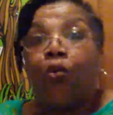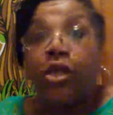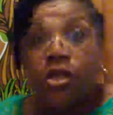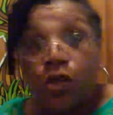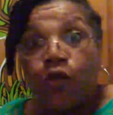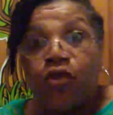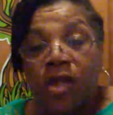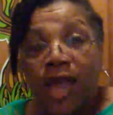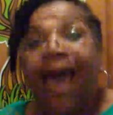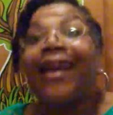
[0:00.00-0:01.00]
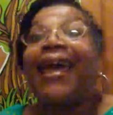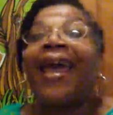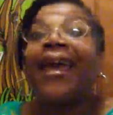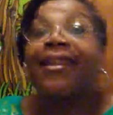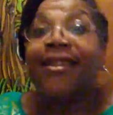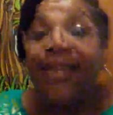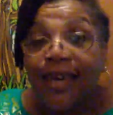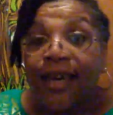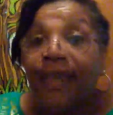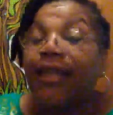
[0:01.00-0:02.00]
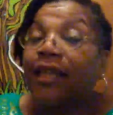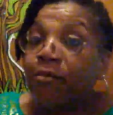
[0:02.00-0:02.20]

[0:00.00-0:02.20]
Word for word: research that and then